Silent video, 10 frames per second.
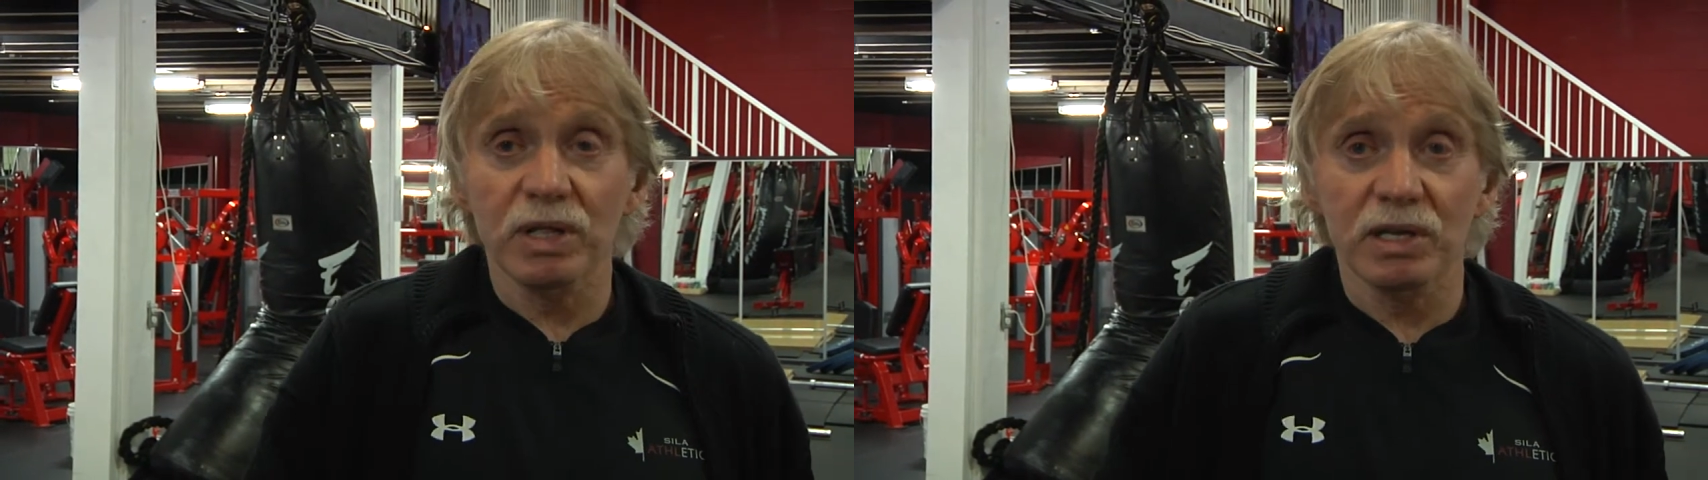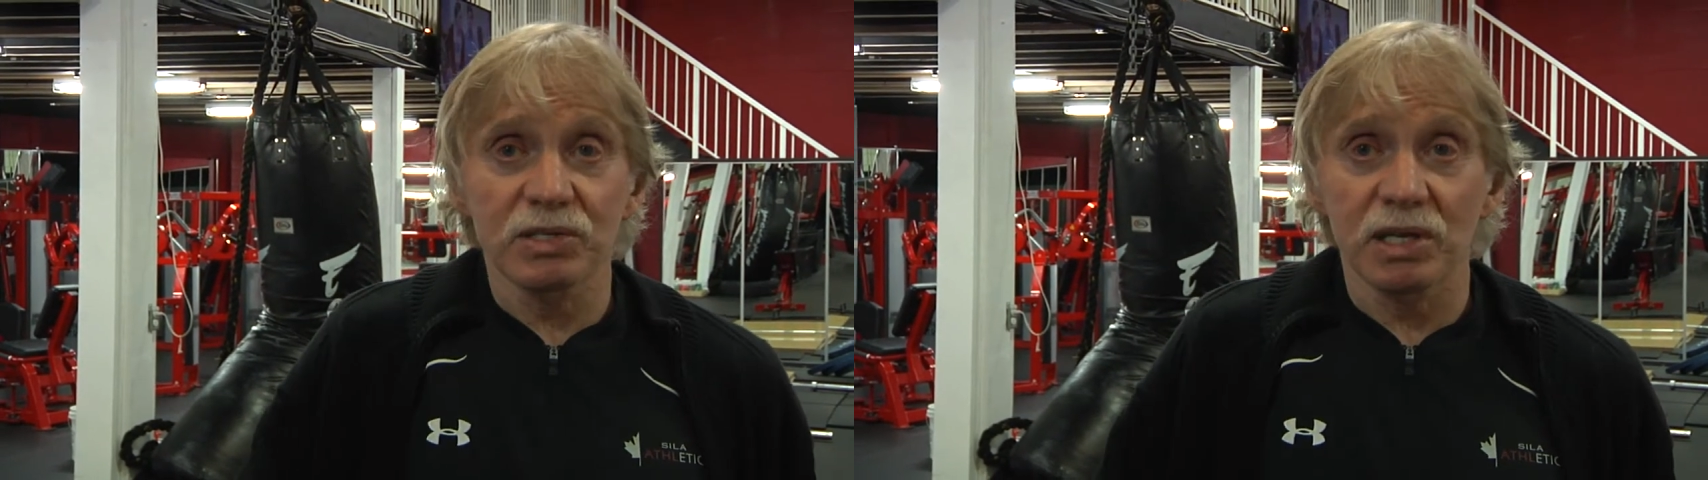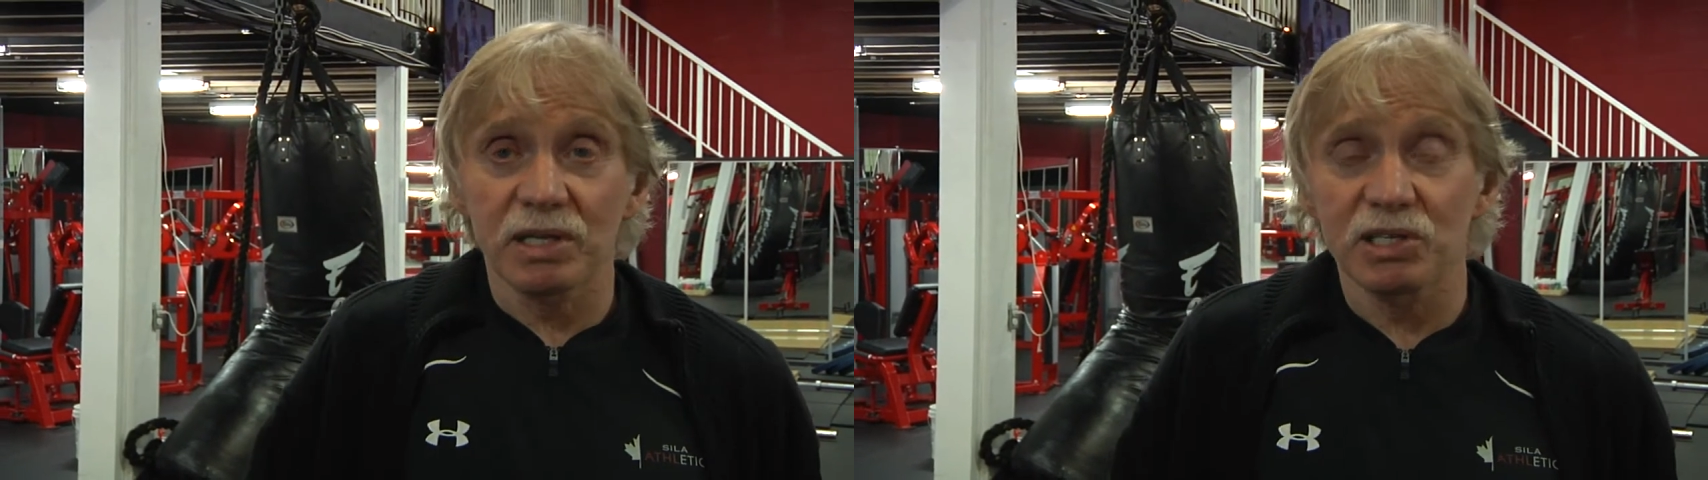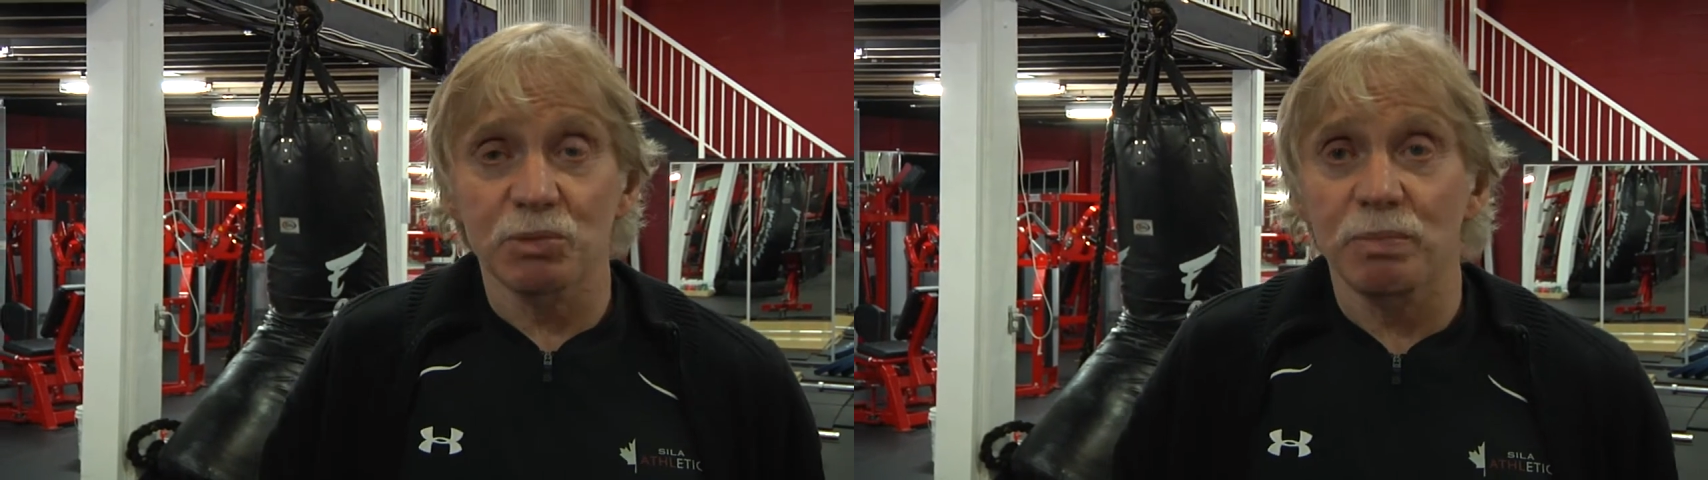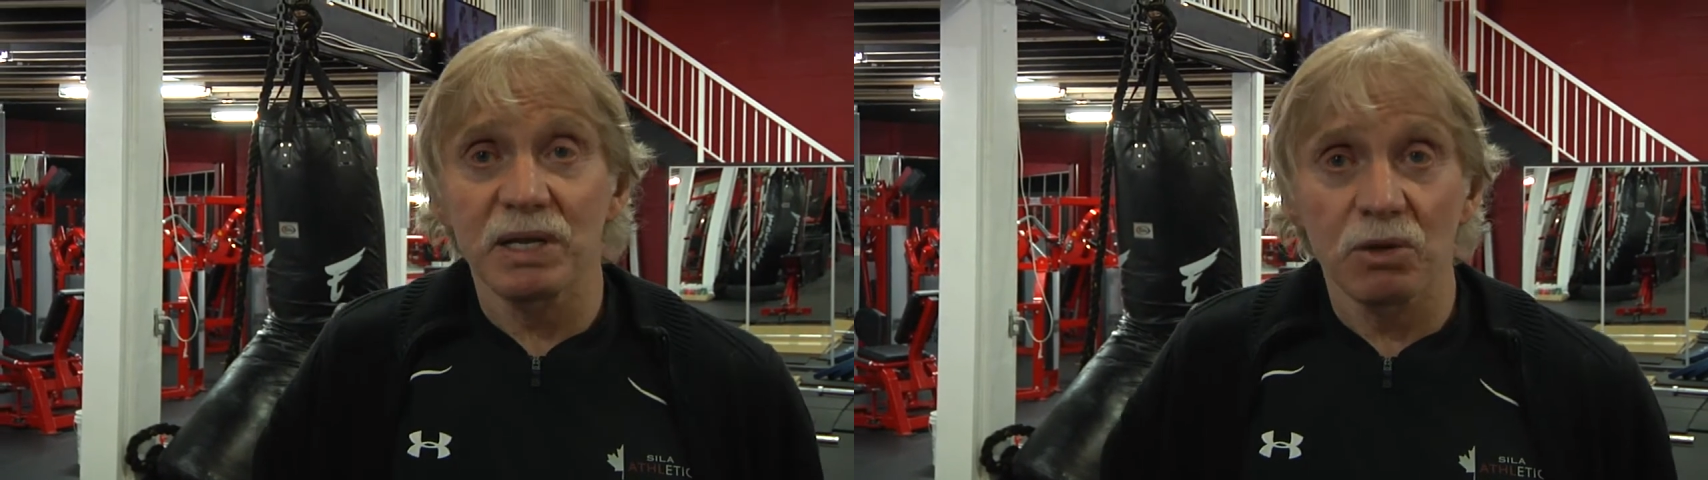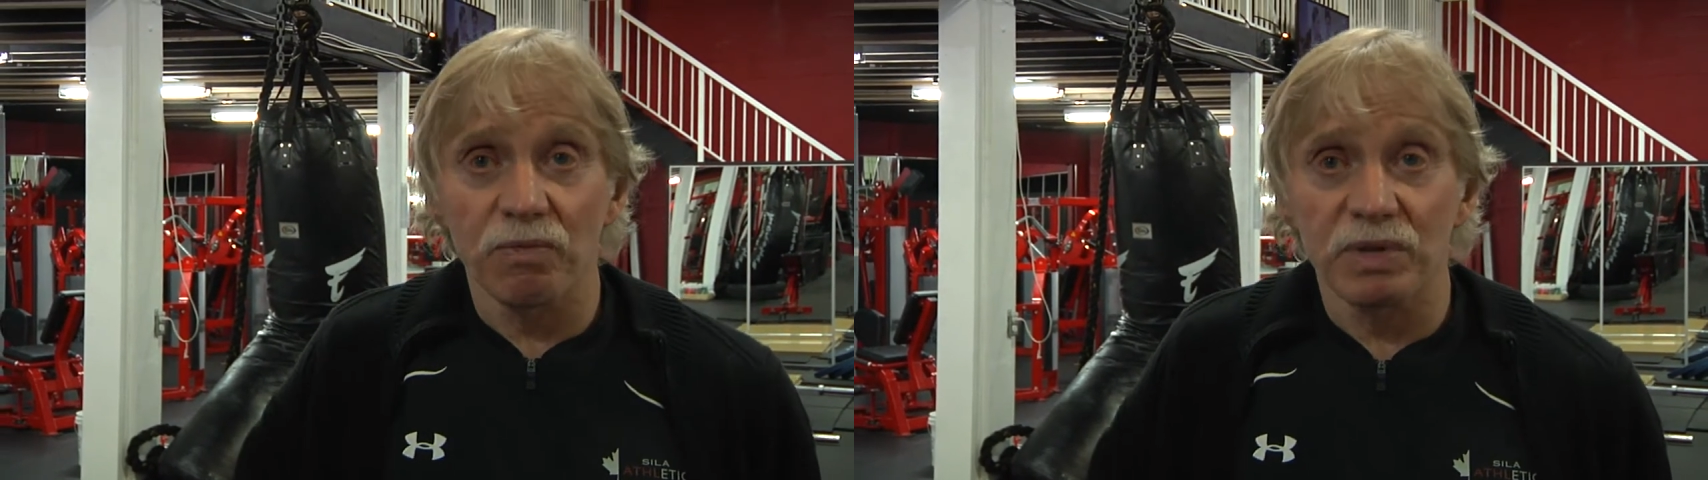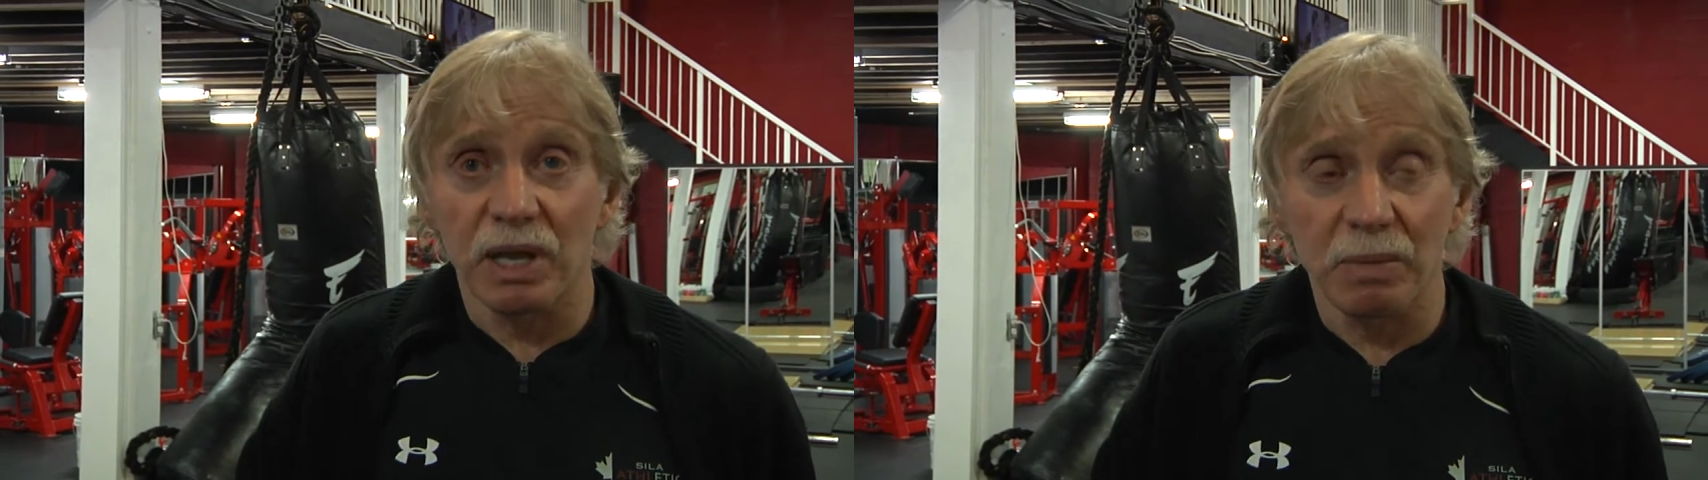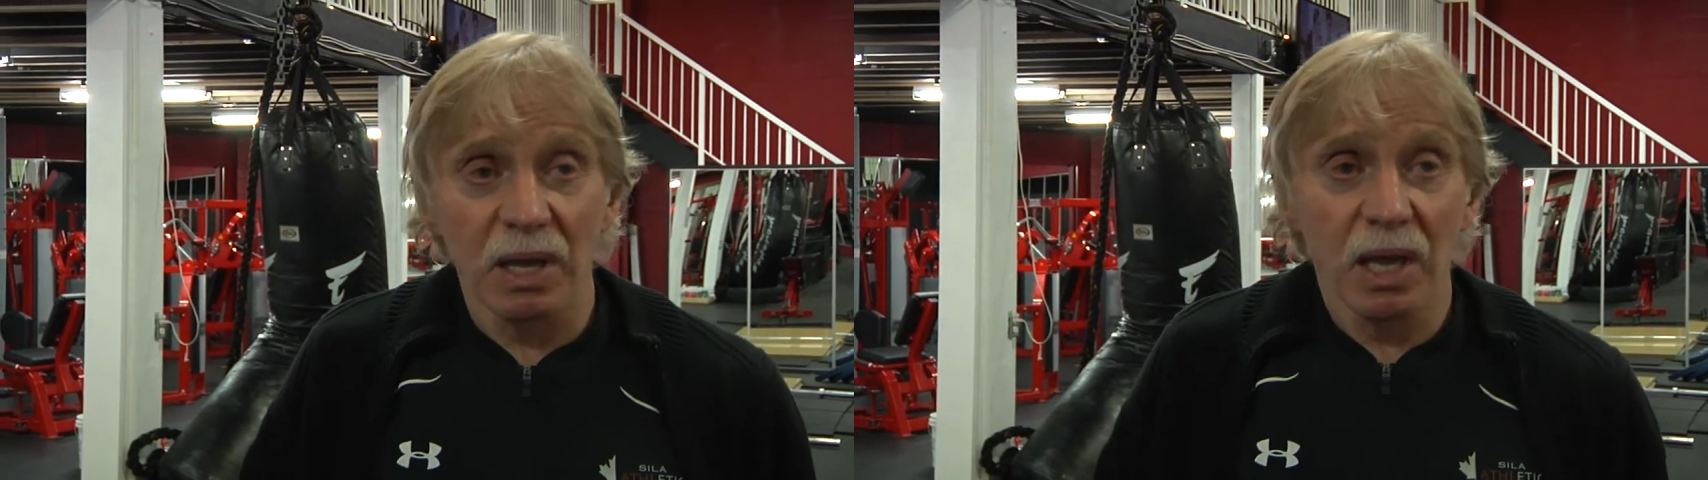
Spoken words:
the city, is many of them.